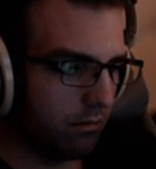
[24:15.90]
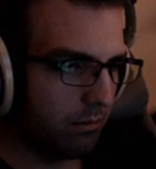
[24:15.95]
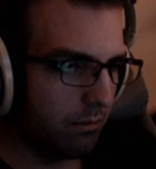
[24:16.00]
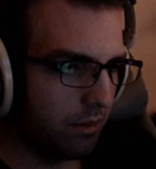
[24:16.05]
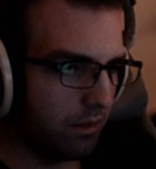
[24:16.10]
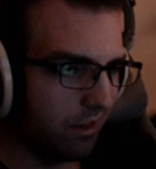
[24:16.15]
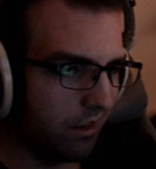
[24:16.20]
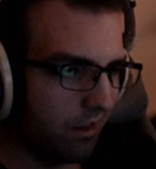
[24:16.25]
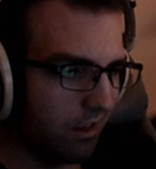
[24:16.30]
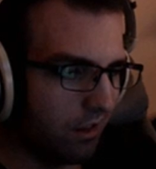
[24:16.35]

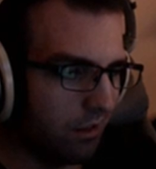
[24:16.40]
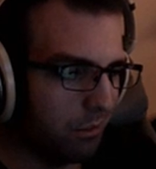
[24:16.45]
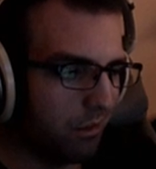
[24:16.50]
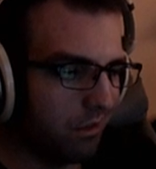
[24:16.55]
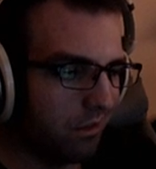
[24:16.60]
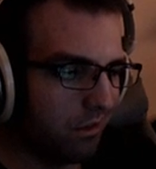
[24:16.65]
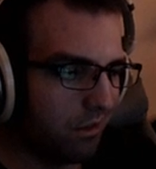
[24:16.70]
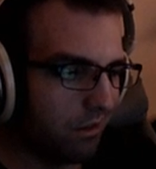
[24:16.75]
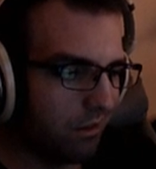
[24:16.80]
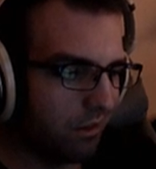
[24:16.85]
With the
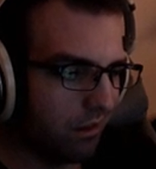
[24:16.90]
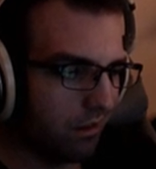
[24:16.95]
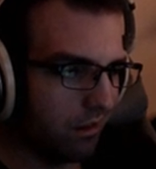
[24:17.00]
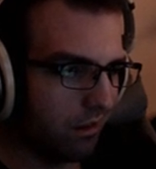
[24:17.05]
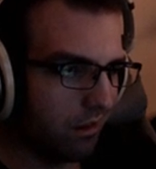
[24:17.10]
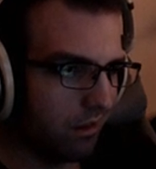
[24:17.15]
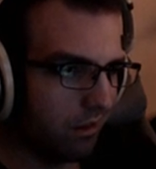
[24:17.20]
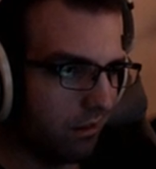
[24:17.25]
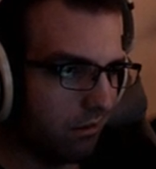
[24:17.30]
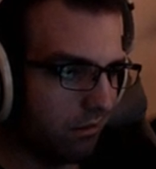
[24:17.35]
humans, it's
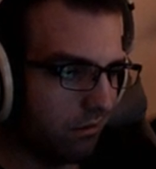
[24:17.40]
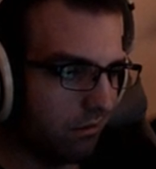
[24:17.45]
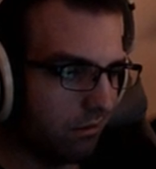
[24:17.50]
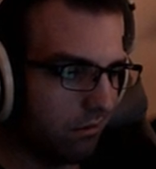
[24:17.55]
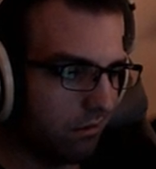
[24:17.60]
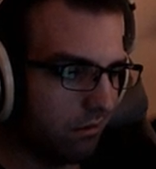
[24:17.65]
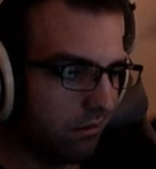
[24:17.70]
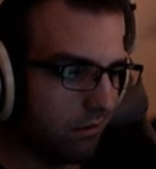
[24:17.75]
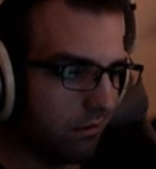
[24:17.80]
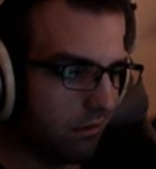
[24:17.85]
like,
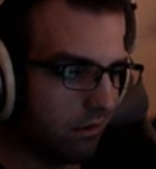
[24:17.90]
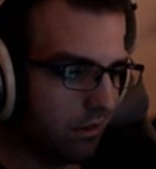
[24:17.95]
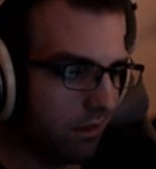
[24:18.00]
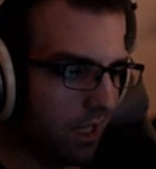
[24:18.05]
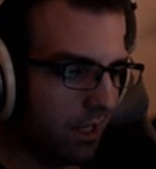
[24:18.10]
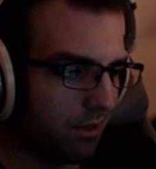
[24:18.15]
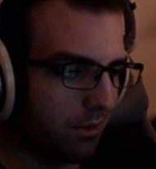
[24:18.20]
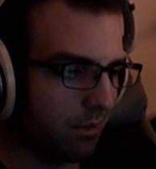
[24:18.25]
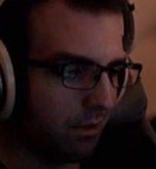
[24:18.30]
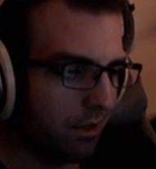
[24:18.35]

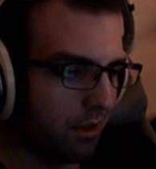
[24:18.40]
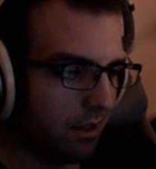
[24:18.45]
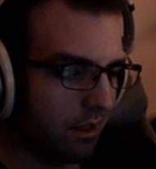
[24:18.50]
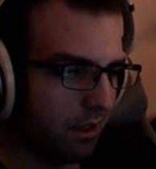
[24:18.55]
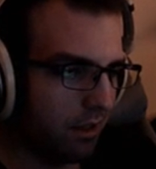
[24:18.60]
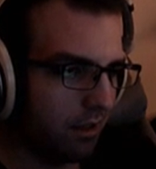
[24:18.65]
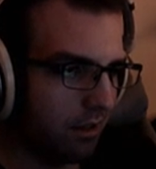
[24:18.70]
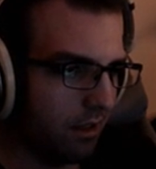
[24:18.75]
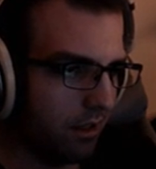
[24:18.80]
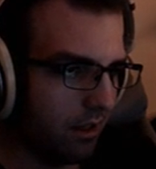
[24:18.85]
that's where you can
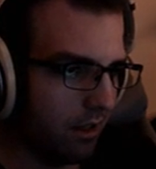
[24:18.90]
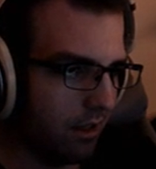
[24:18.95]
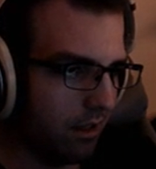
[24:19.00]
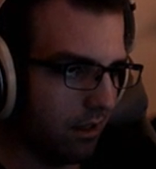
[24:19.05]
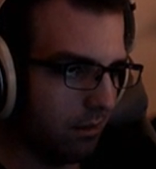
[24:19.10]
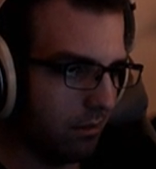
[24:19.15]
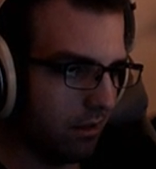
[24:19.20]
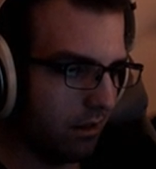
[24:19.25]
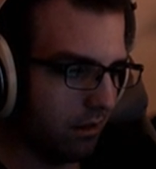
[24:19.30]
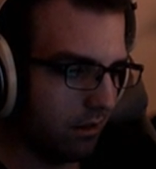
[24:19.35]
get that
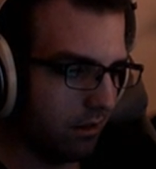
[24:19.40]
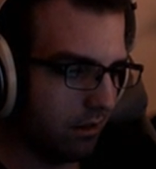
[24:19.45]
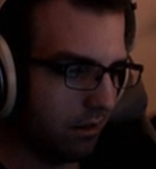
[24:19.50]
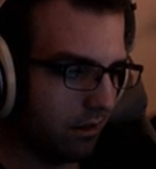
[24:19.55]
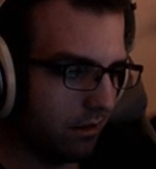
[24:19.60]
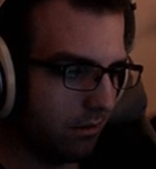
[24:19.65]
anime look